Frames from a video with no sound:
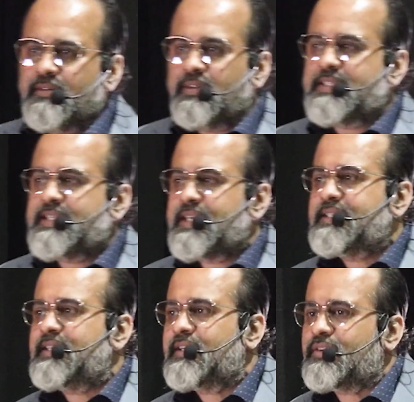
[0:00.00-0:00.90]
the
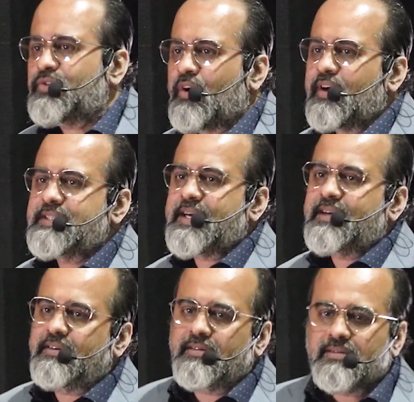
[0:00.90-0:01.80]
6-year toys at
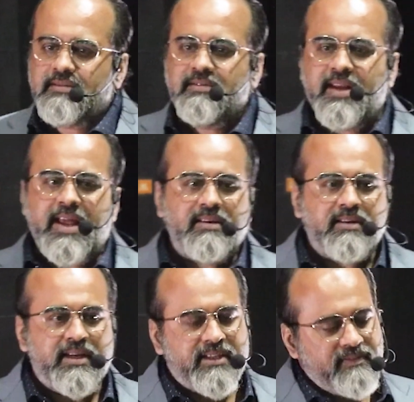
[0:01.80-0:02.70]

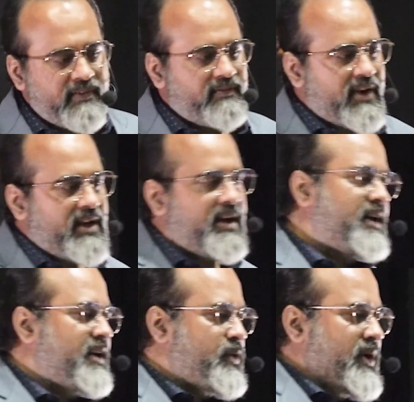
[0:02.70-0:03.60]
10 and then 15
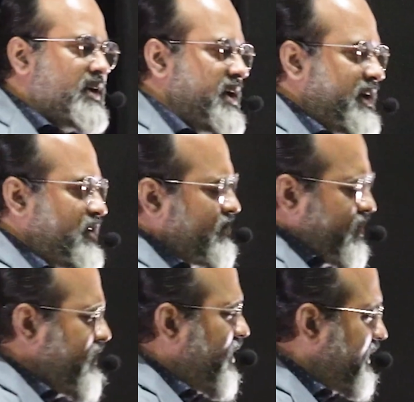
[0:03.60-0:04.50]
and then 20, and you
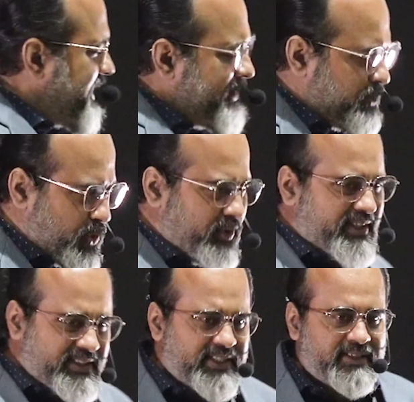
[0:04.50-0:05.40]
move on. That
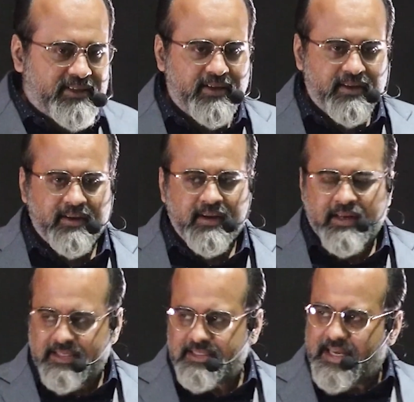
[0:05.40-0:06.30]
progression
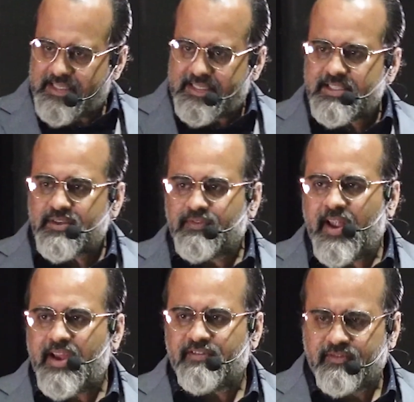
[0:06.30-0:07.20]
is the essence of
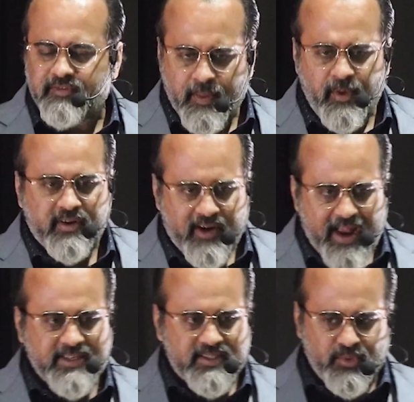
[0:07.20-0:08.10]
life. Come on,
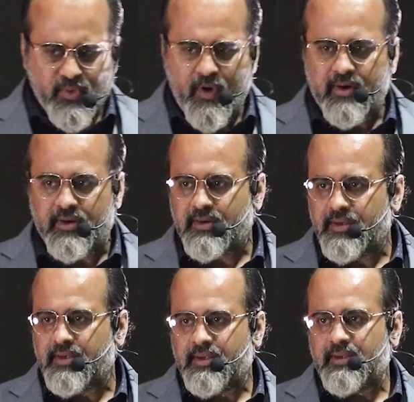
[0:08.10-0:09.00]
rise, move on.
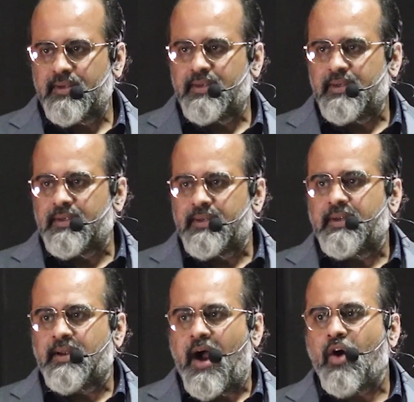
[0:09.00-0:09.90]

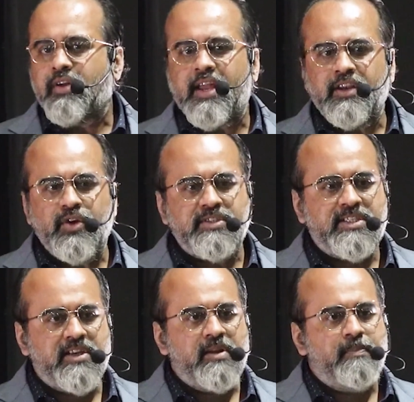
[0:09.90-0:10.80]
How can you
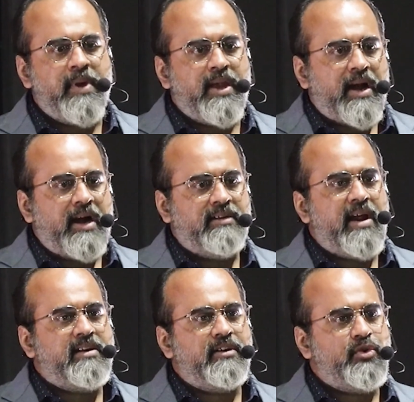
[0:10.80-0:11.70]
still be
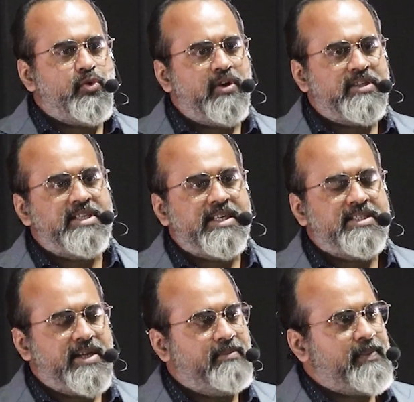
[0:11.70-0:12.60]
attracted towards that
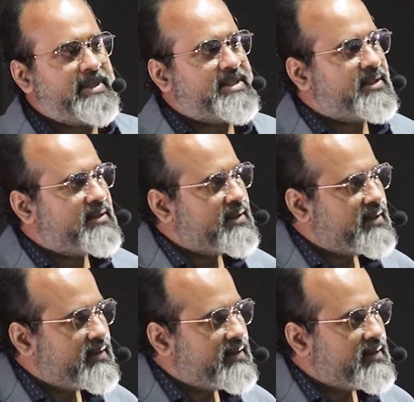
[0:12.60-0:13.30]
same person?